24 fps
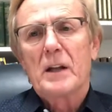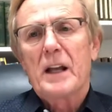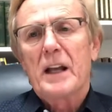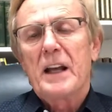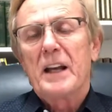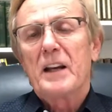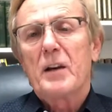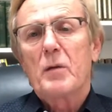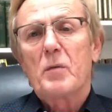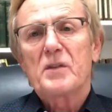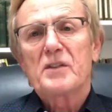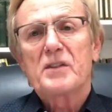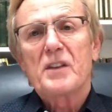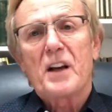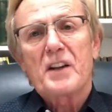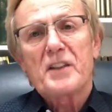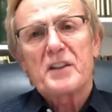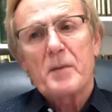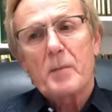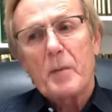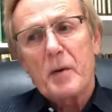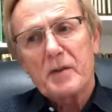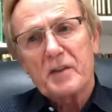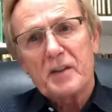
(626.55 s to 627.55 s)
And he was not
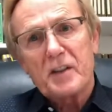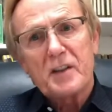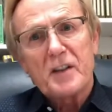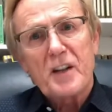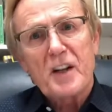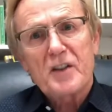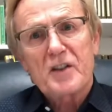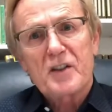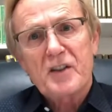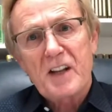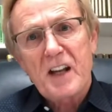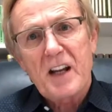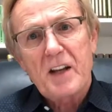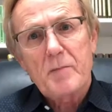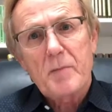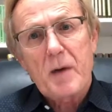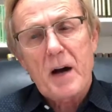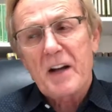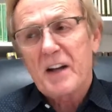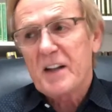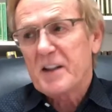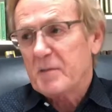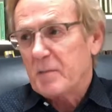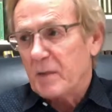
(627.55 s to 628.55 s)
supposed to touch dead
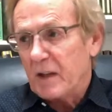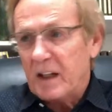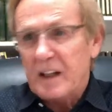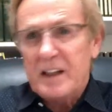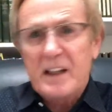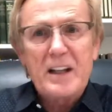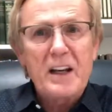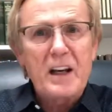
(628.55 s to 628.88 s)
bodies, but he did.